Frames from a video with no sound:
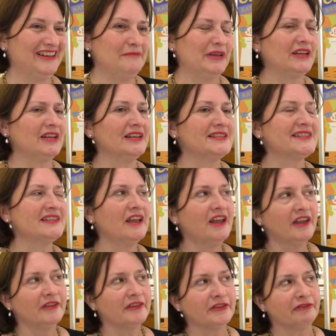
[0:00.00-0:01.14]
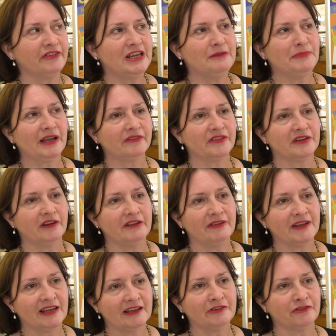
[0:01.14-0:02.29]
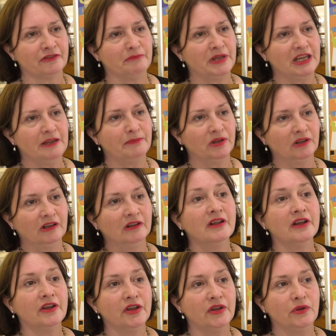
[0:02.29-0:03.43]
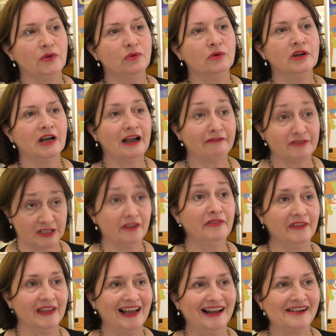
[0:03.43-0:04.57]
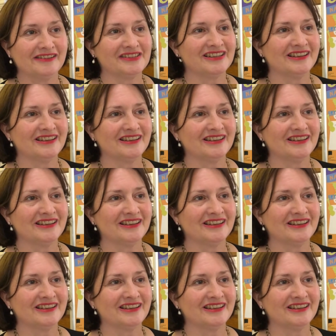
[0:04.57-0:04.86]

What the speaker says: because the feedback that I've had from people who have done that